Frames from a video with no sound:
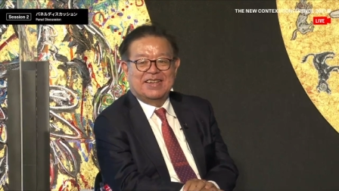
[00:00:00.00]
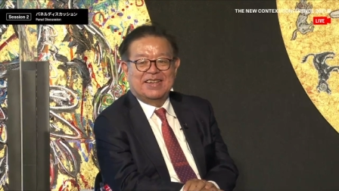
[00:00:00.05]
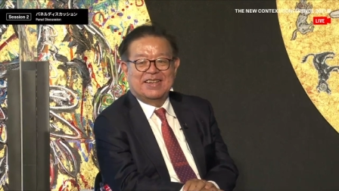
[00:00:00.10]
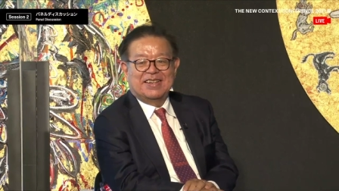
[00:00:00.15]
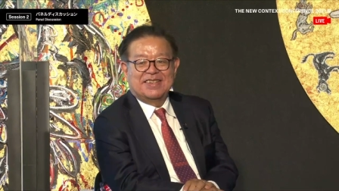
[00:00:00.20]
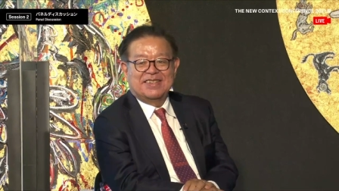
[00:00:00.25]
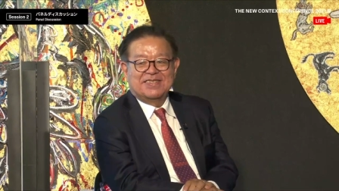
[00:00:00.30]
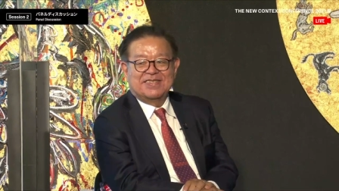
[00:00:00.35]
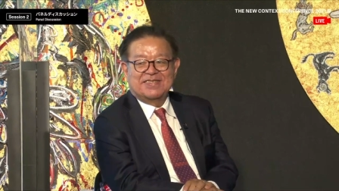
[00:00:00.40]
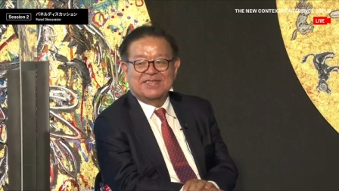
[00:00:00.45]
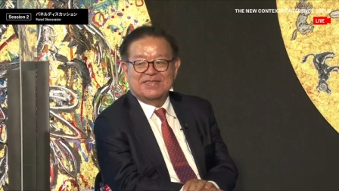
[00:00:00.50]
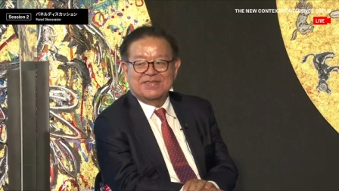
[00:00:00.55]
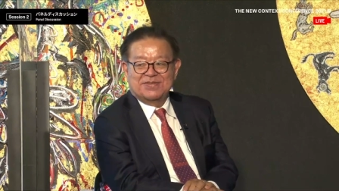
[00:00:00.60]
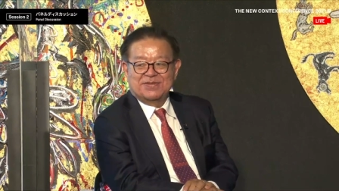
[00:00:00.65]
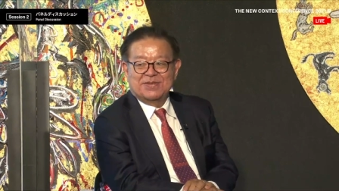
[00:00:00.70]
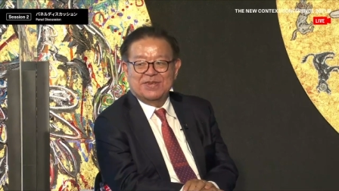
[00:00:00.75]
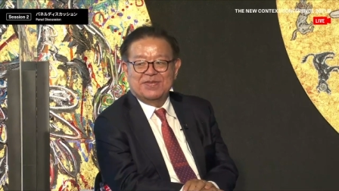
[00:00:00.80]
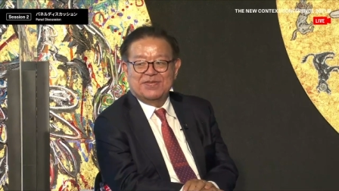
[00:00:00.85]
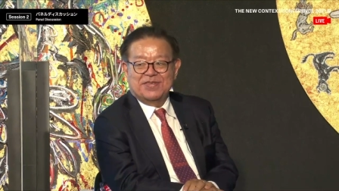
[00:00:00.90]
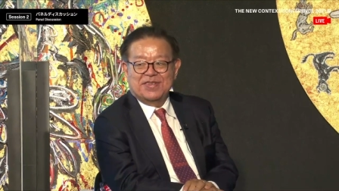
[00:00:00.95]
you know,
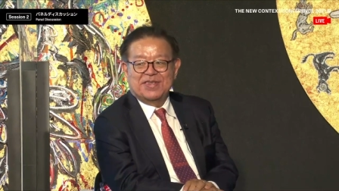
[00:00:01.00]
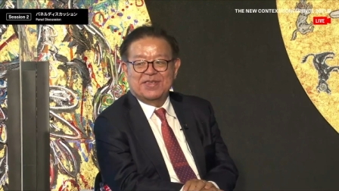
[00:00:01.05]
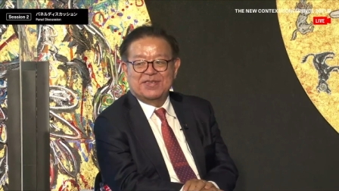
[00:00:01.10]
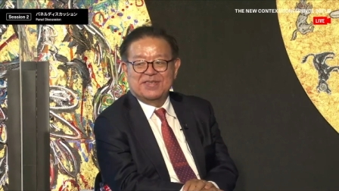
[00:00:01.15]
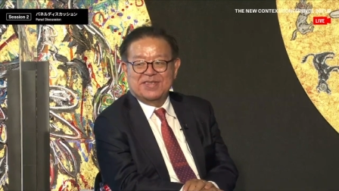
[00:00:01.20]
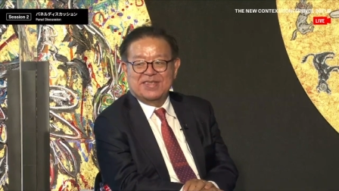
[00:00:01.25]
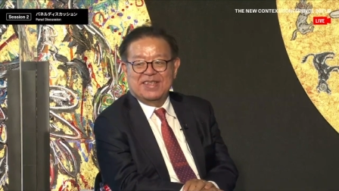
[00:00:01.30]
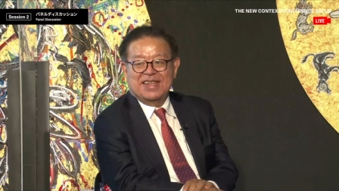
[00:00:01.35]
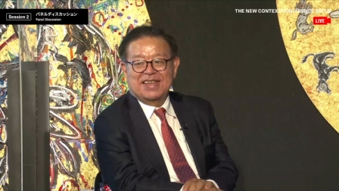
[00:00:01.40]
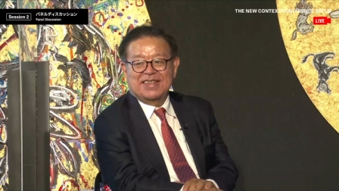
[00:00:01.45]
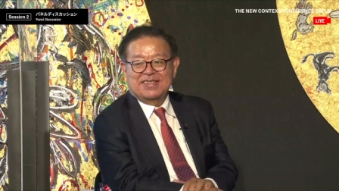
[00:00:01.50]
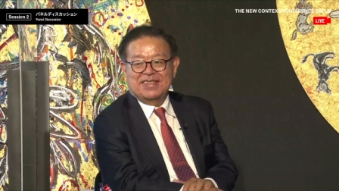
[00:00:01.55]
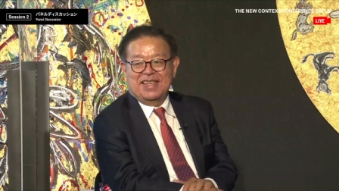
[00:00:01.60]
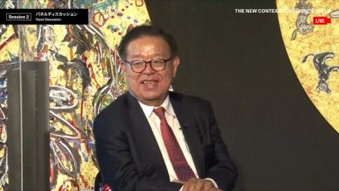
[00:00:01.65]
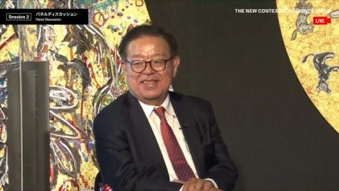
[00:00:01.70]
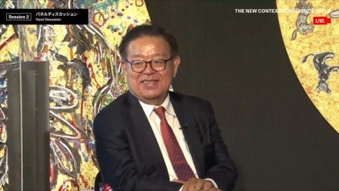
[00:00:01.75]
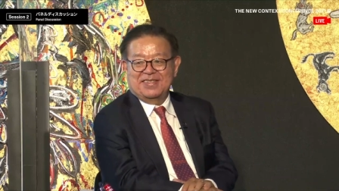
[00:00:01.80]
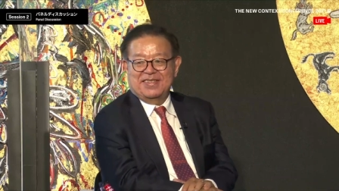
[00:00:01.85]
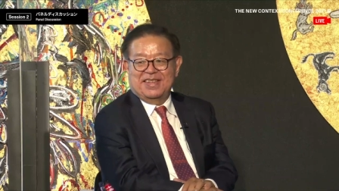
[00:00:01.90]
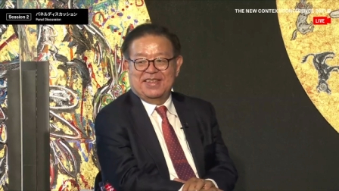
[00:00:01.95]
we feel like
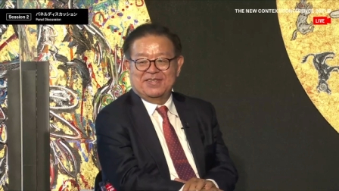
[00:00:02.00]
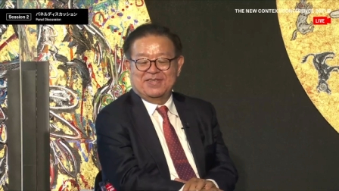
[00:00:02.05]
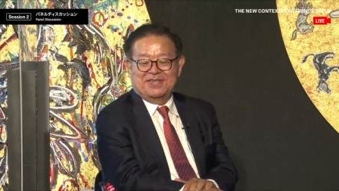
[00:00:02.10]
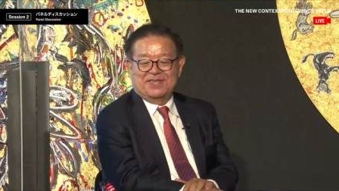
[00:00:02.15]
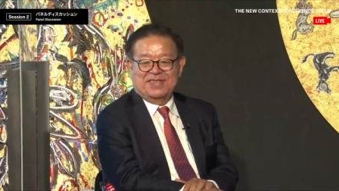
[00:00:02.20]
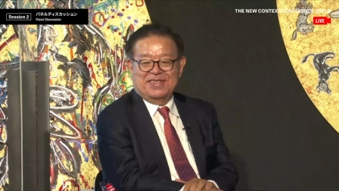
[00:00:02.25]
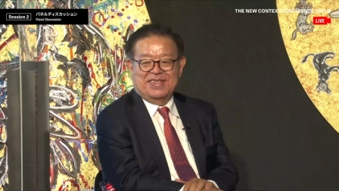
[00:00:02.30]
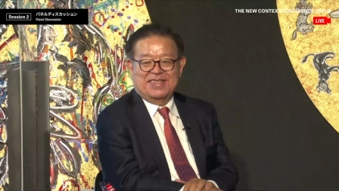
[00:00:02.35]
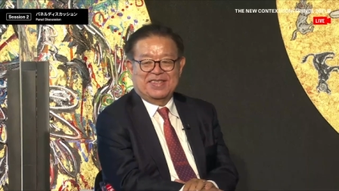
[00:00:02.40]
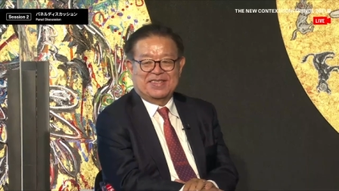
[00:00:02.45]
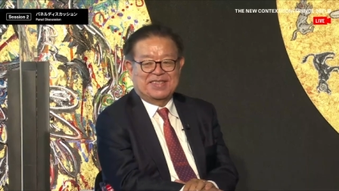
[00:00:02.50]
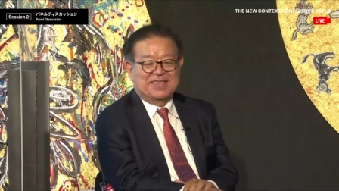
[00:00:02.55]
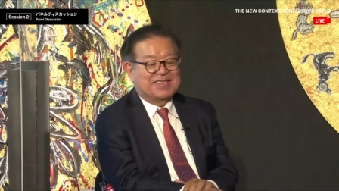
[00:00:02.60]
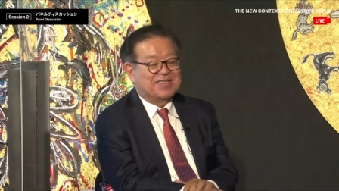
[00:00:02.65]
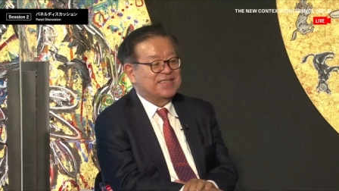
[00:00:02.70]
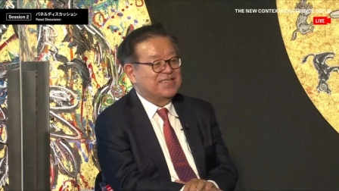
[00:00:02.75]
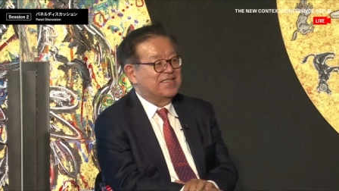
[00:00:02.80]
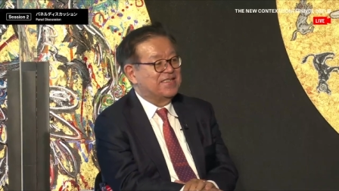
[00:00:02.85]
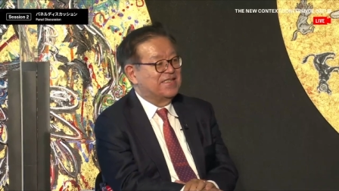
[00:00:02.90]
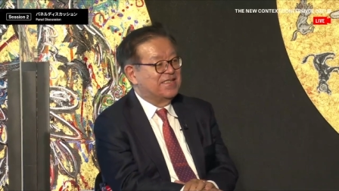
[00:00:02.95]
that, in a
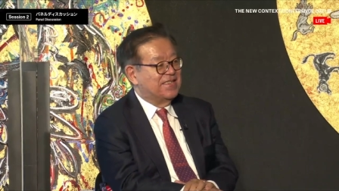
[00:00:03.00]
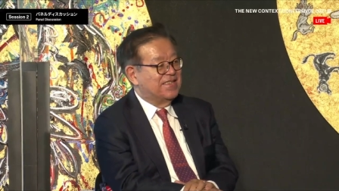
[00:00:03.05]
sense.